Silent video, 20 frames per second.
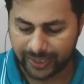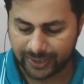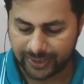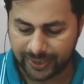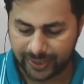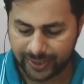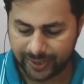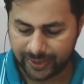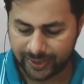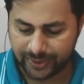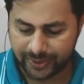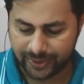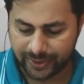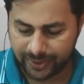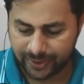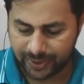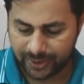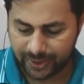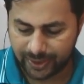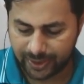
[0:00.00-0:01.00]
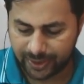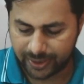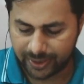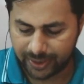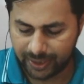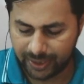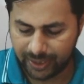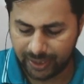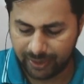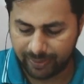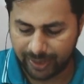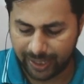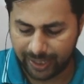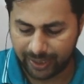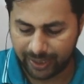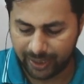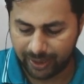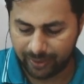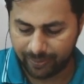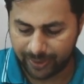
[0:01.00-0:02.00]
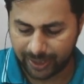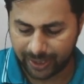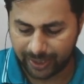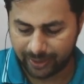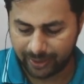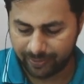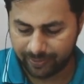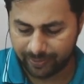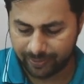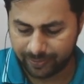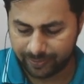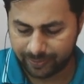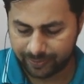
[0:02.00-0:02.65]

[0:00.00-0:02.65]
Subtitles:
say is E by E prime